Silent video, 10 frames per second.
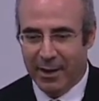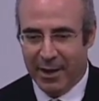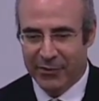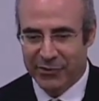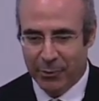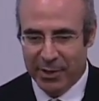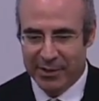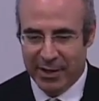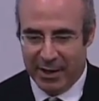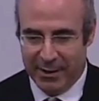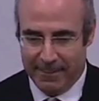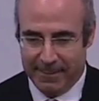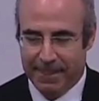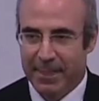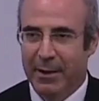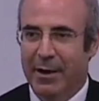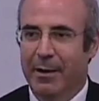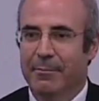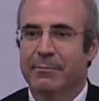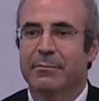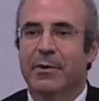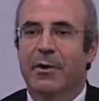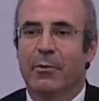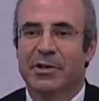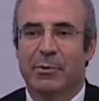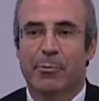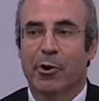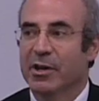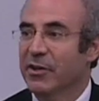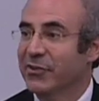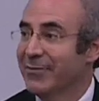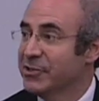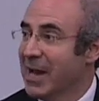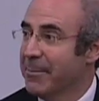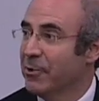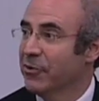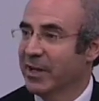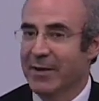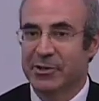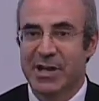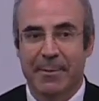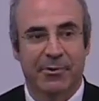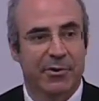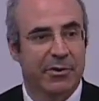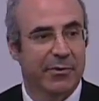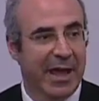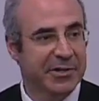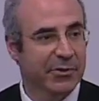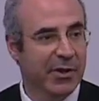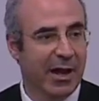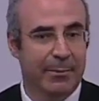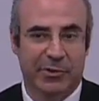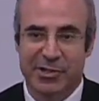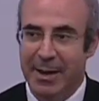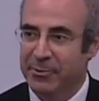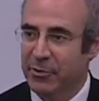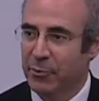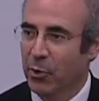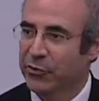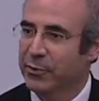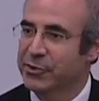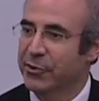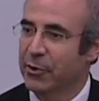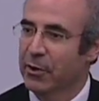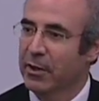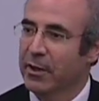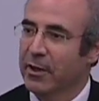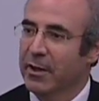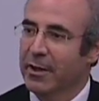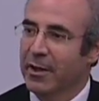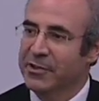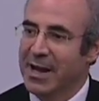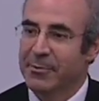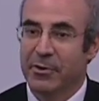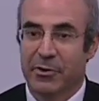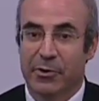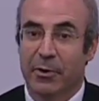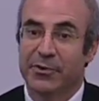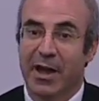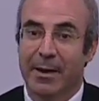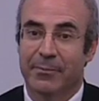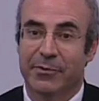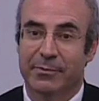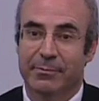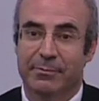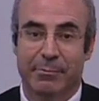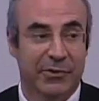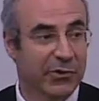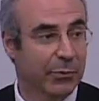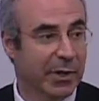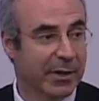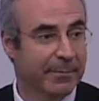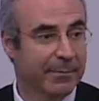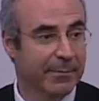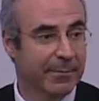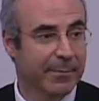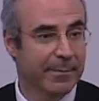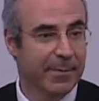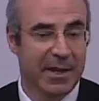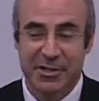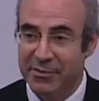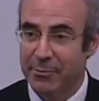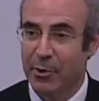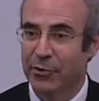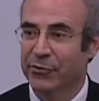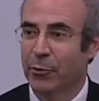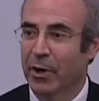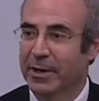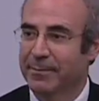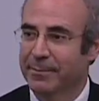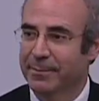And so we did. Um, We, we broke it into seven chapters. I gave a chapter to the Financial Times, a chapter to the Wall Street Journal, a chapter to the New York Times, Business Week. And each of them wrote a story.